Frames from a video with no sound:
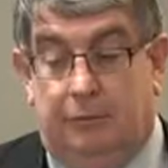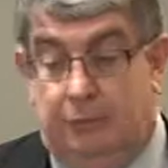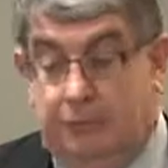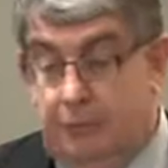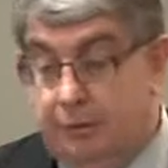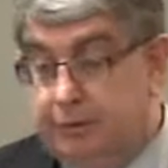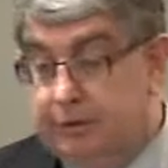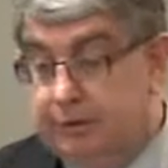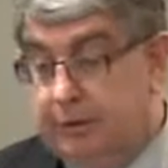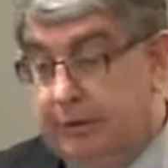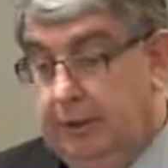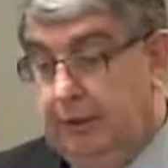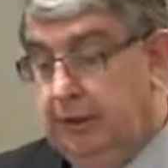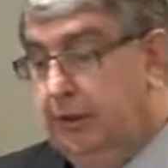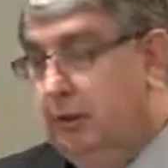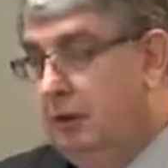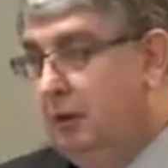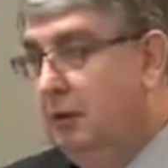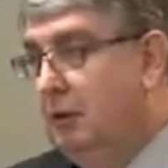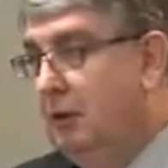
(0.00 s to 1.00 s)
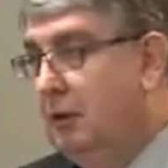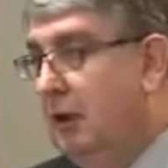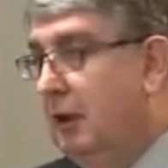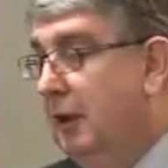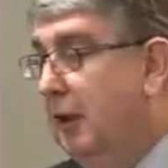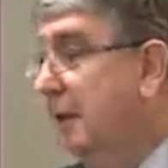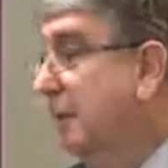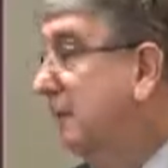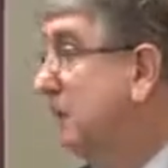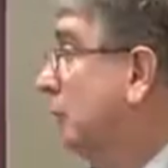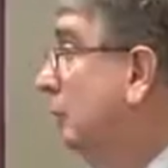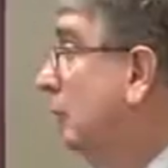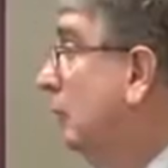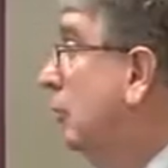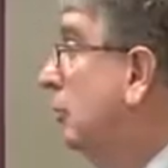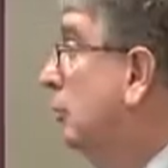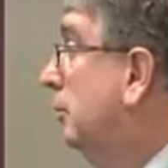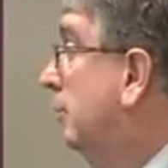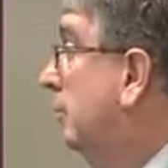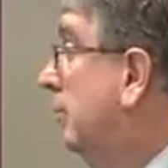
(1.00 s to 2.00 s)
first thing
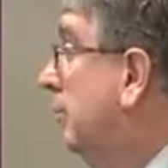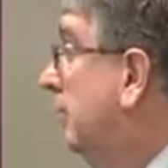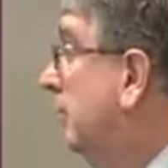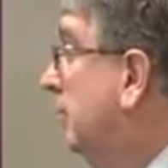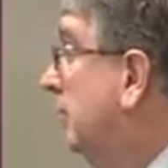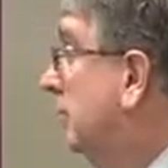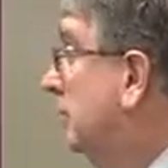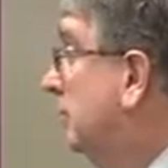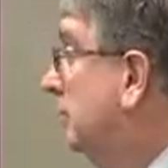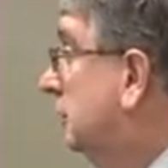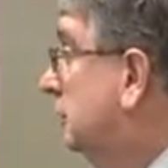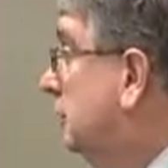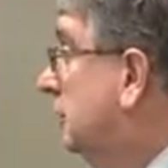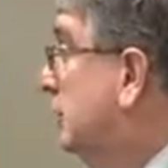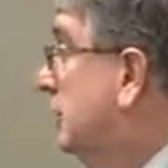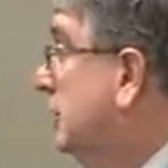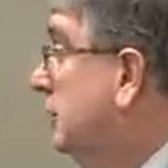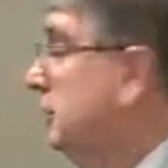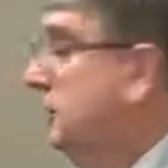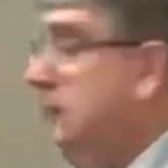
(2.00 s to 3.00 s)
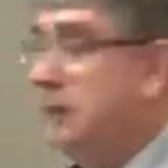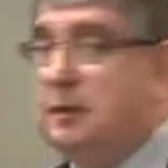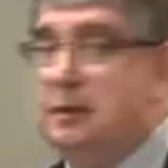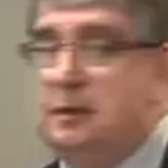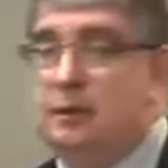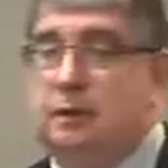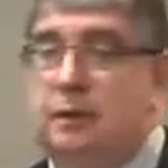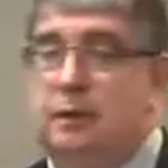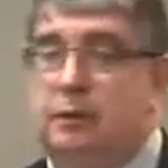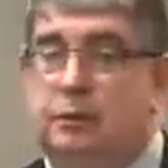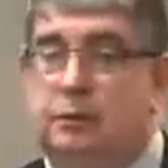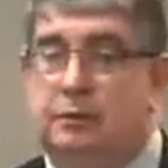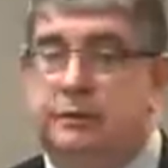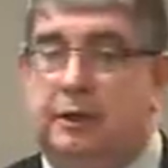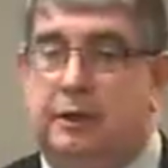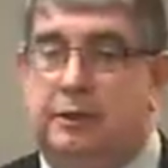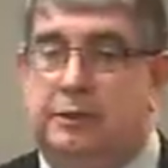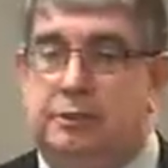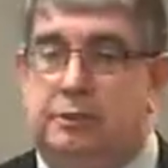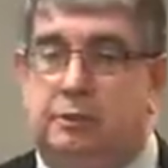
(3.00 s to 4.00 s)
would be strategic and
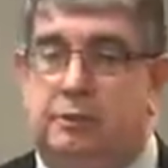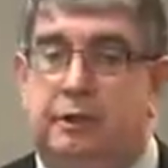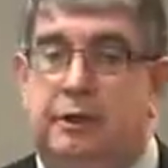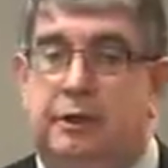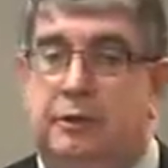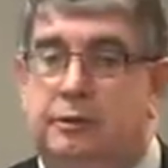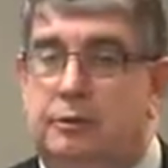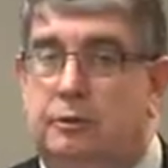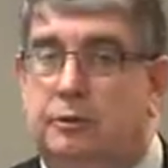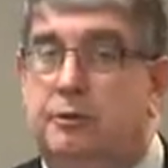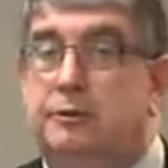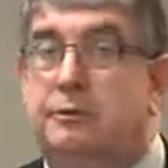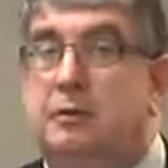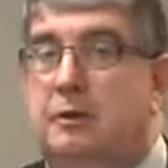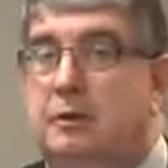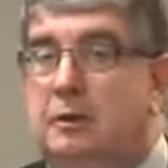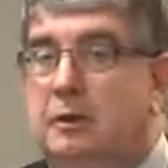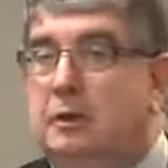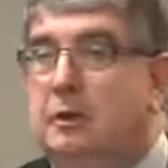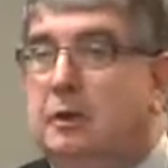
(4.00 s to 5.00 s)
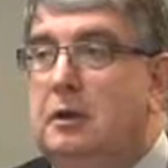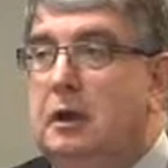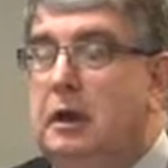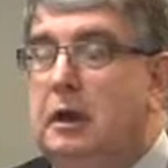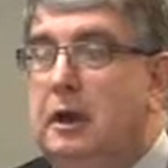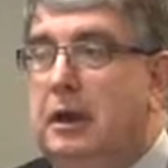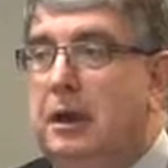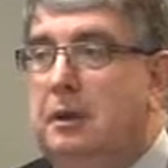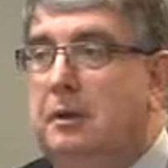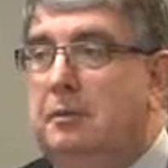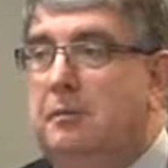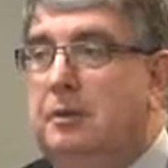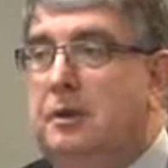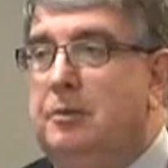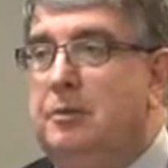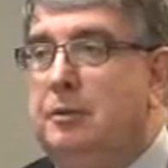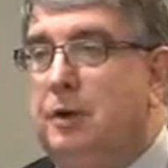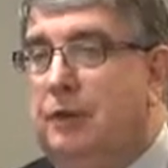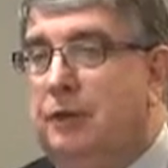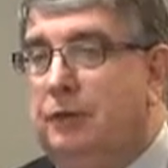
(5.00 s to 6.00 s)
organisational issues
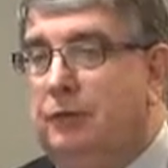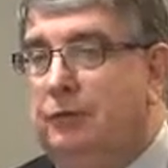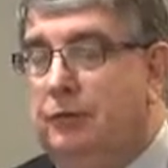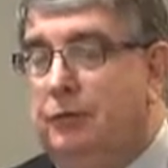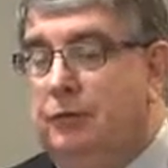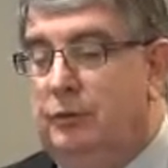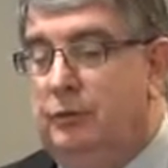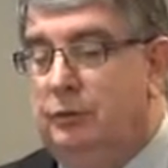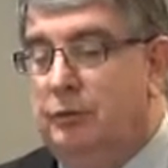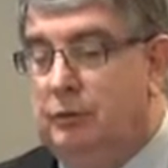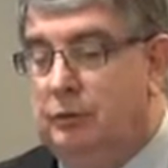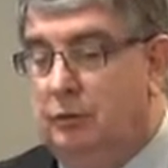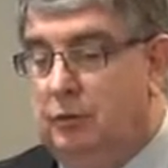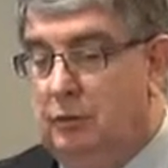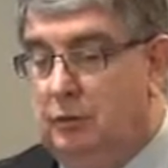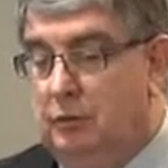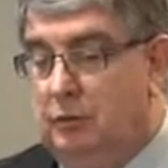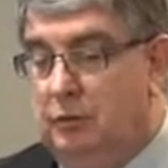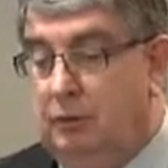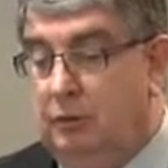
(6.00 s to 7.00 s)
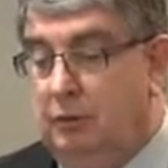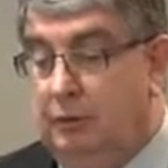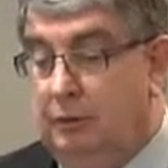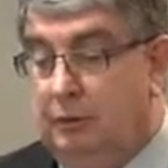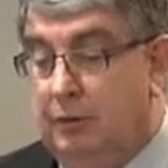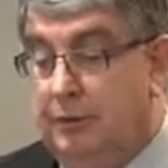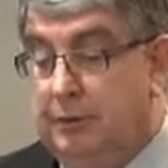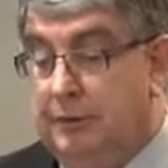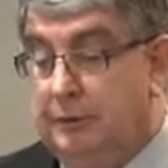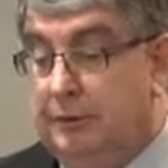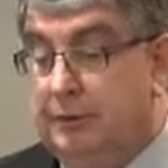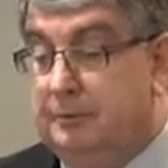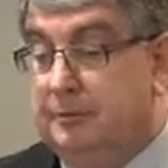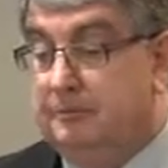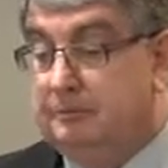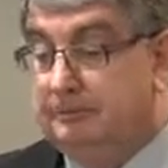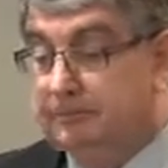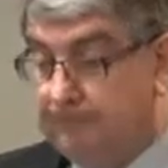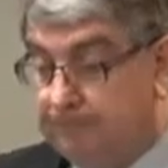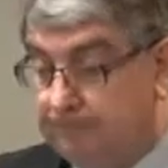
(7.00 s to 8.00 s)
that might influence your price.
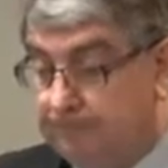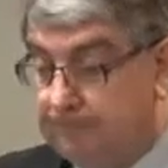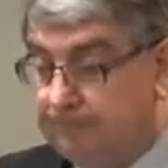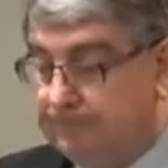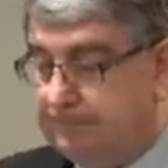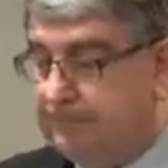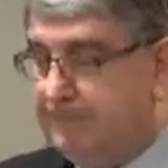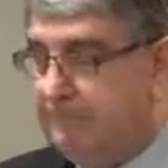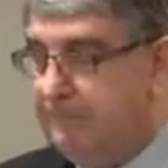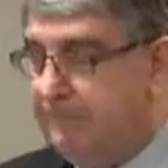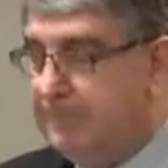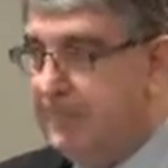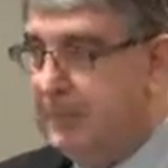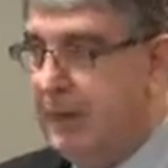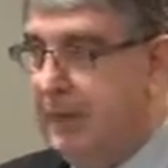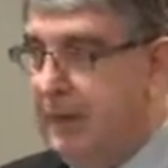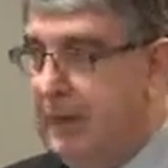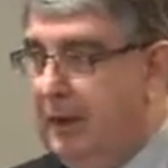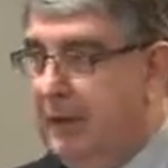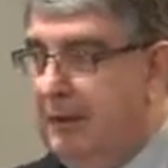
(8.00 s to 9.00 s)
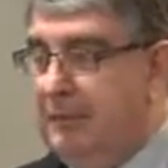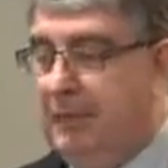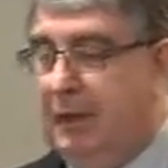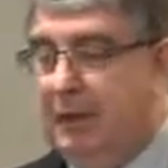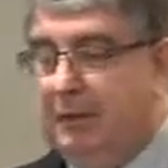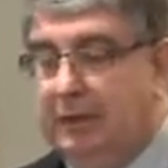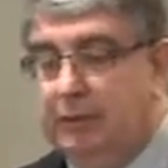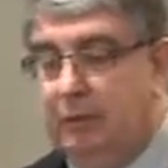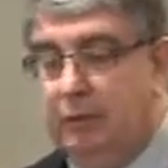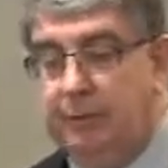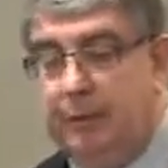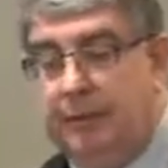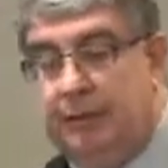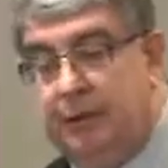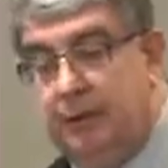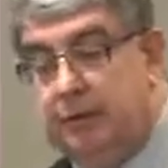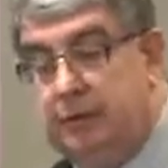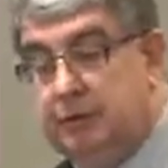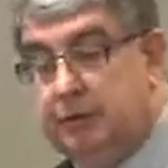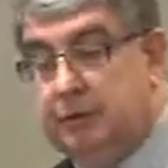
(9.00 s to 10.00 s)
And that'll be
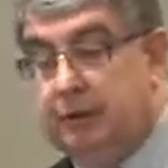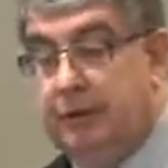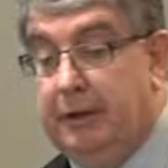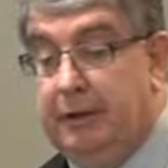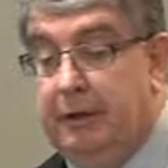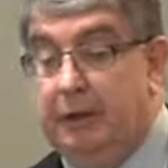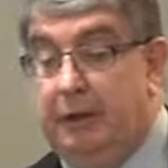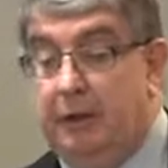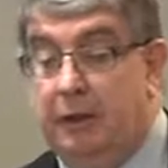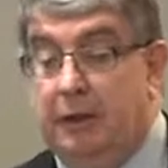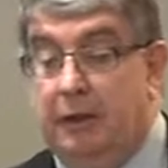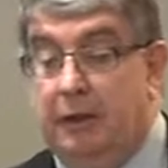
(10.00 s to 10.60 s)
things like